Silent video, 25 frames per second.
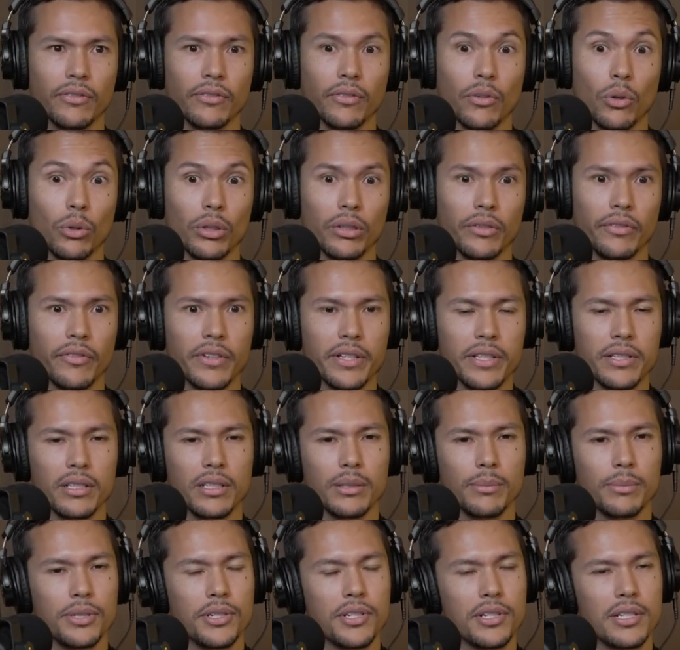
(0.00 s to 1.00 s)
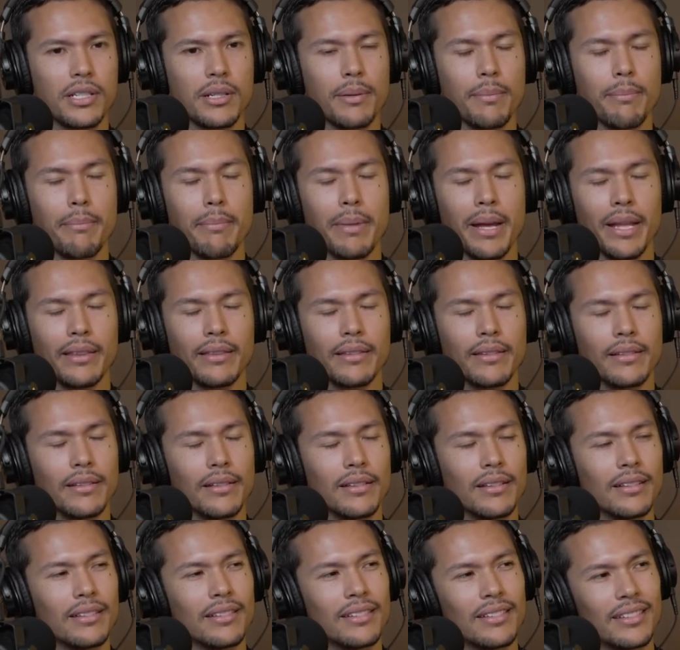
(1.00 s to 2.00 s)
only physical, but just the
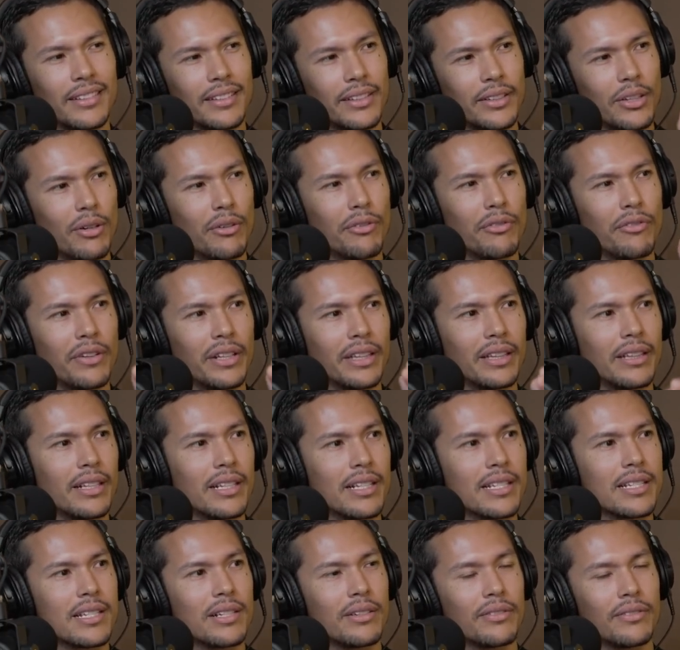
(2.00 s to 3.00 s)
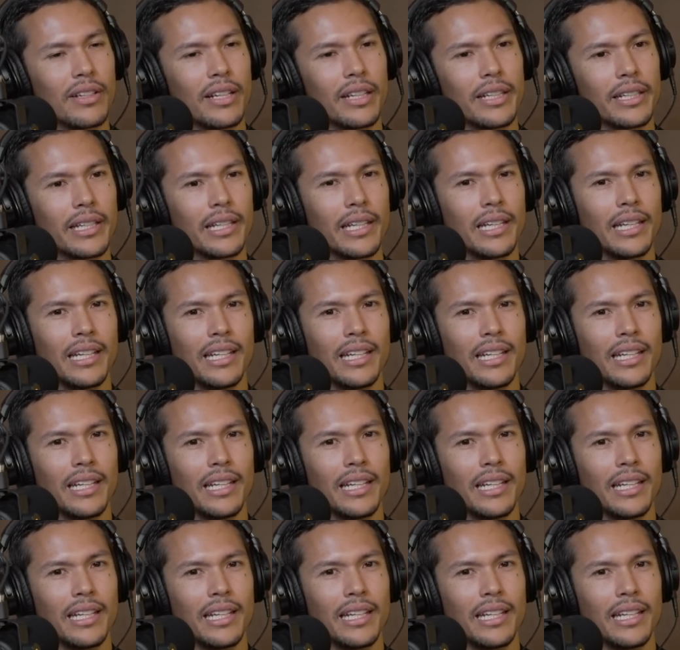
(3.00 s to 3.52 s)
mental, fitness of like,